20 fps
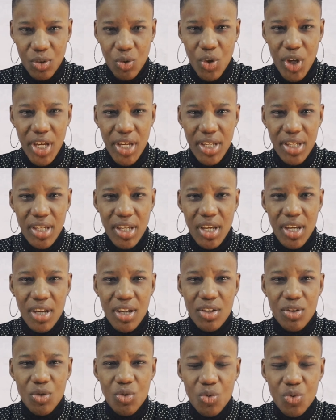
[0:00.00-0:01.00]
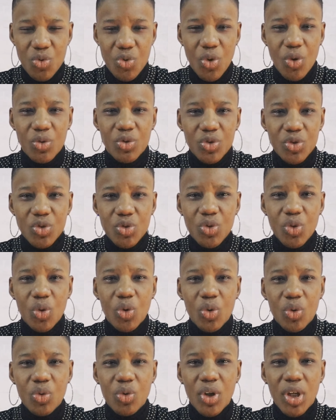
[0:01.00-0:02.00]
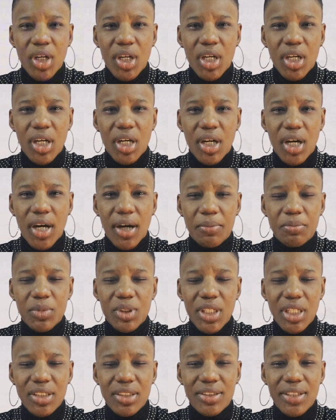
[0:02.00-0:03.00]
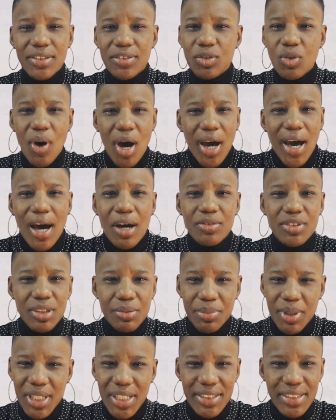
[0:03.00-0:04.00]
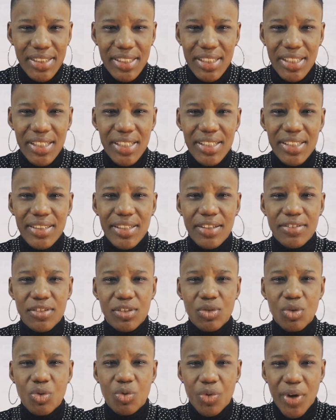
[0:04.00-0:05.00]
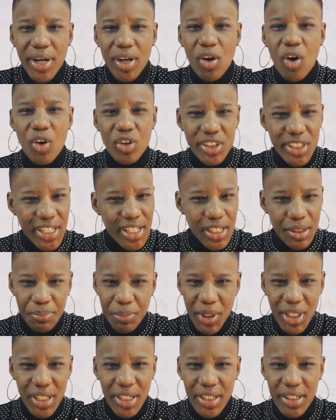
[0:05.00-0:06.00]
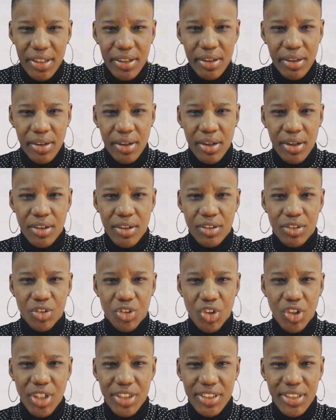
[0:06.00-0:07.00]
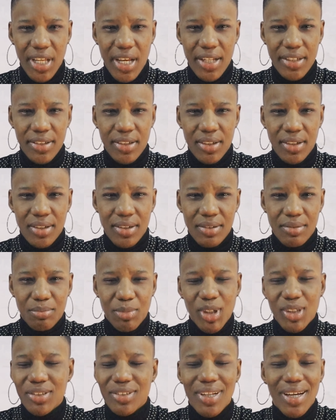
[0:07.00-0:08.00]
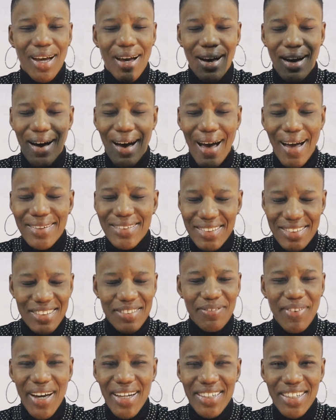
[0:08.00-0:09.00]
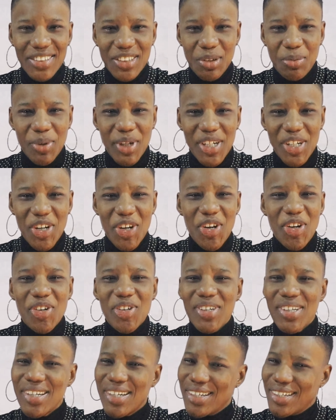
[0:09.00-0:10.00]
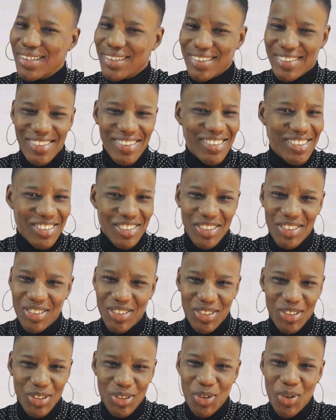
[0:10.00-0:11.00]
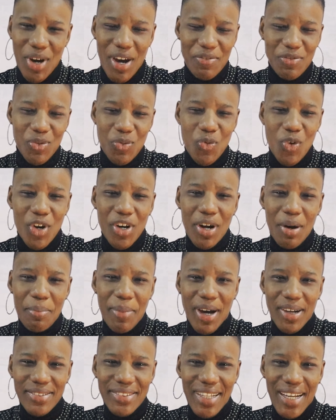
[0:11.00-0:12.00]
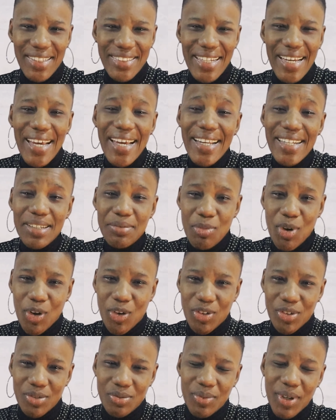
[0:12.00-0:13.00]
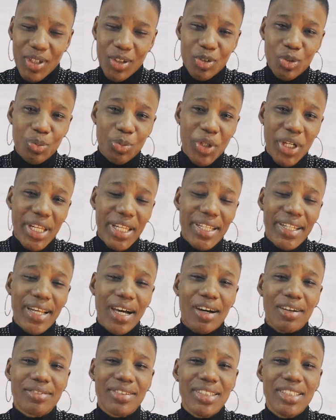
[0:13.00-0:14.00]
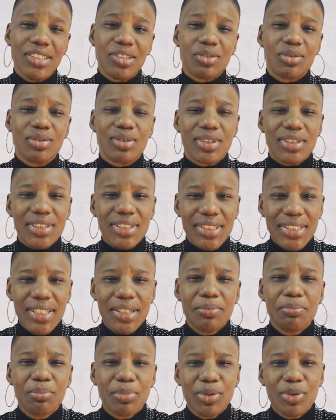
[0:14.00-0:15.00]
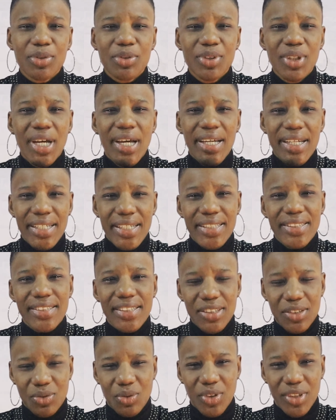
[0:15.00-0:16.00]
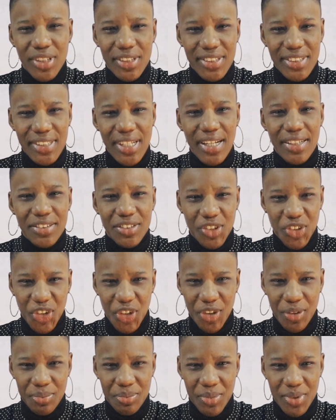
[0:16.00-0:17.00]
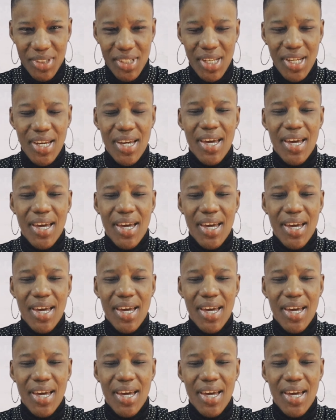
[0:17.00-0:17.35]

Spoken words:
Okay, you don't know, there's no accountability, there's no record keeping. Do you understand? But at the divine entrepreneur, you don't have to worry about that anymore. We're going to break it down into simple, easy to understand terms.